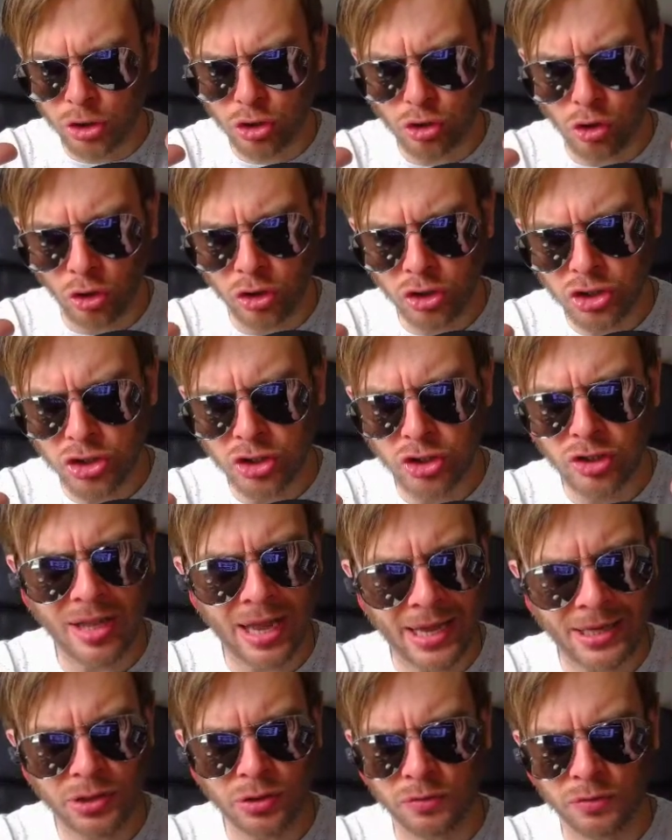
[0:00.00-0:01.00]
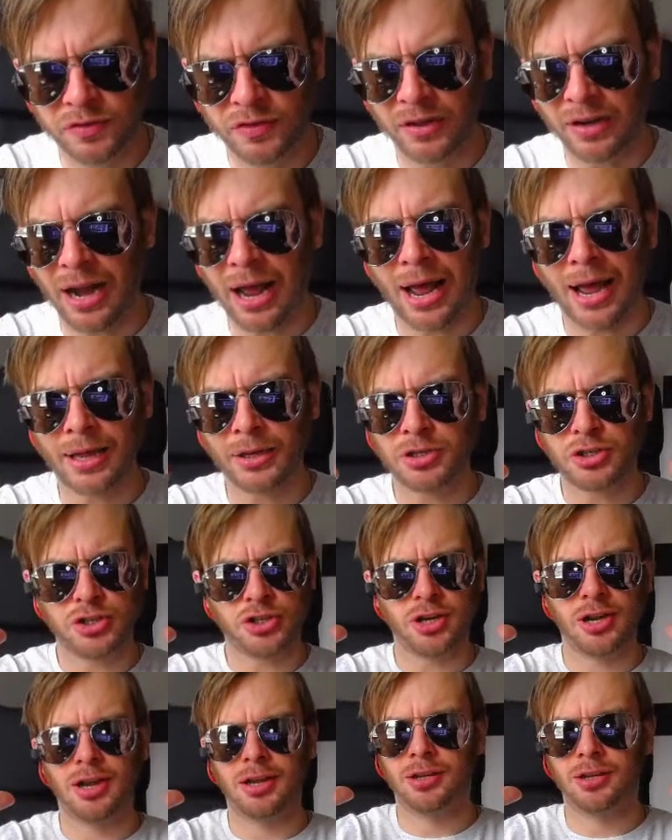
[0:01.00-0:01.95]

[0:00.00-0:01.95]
Johnson, Nigel Farage,